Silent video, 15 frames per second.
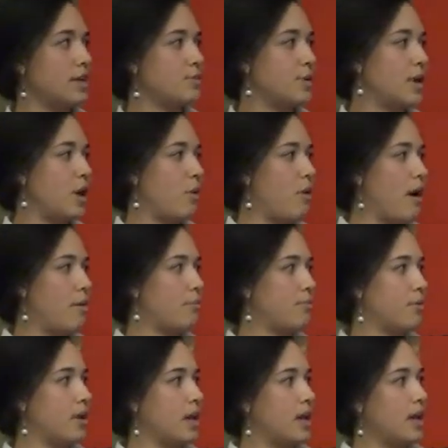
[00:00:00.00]
we go up
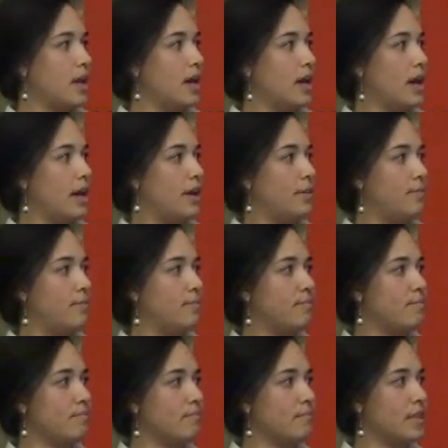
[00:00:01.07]

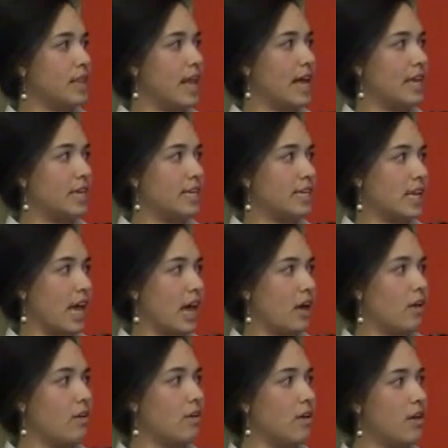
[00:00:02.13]
the lightness
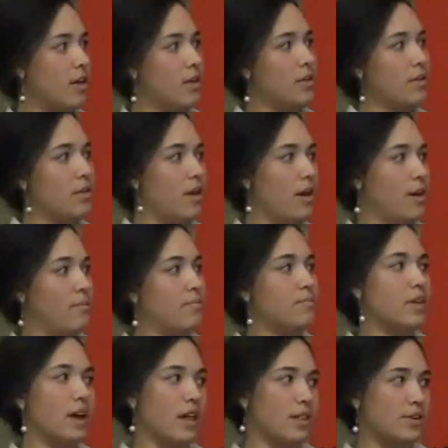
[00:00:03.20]
scale,
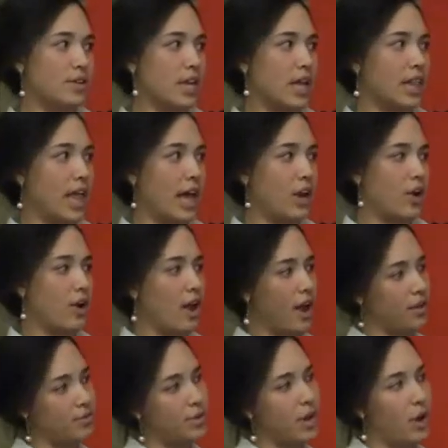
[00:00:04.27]
the colors get lighter.
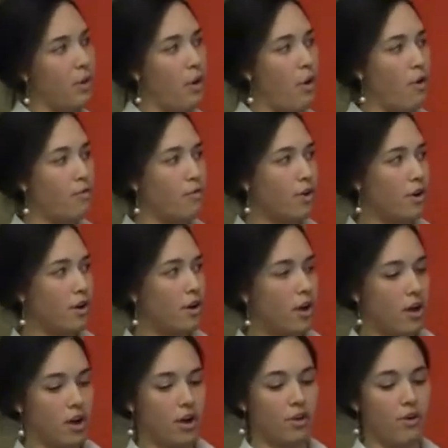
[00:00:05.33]
As we go over,
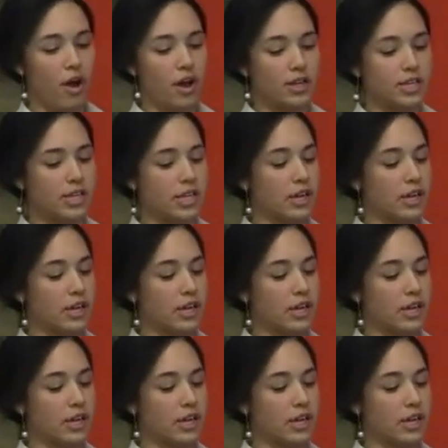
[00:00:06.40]
across,